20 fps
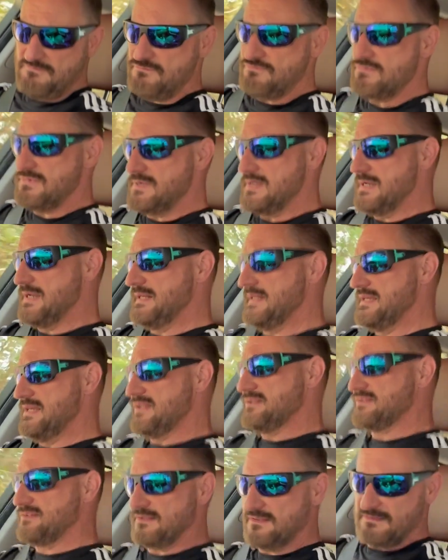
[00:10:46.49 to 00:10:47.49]
really
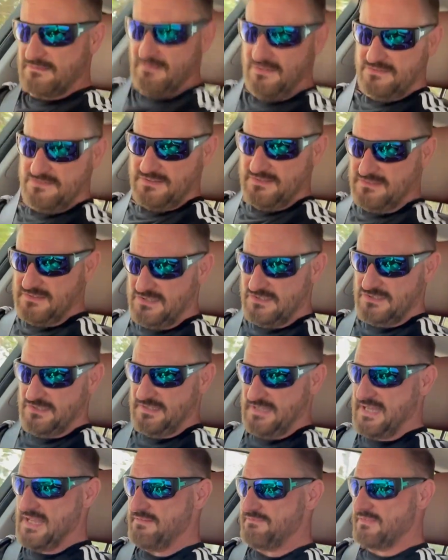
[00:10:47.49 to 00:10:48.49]
is in nice condition.
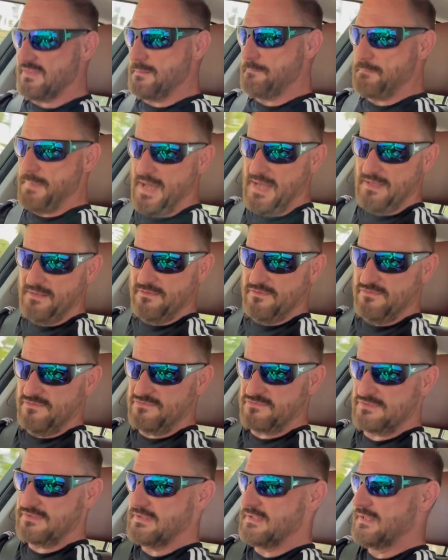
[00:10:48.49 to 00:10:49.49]
Even the
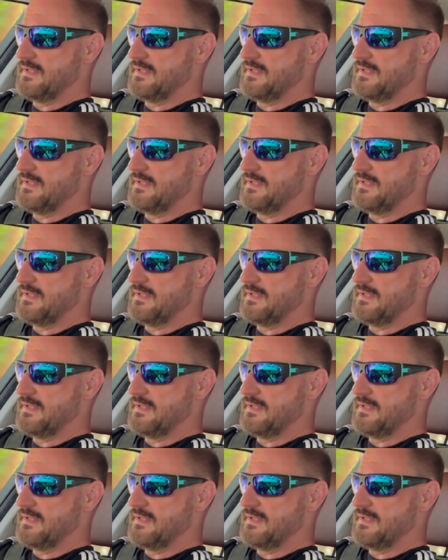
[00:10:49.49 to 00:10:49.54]
buttons,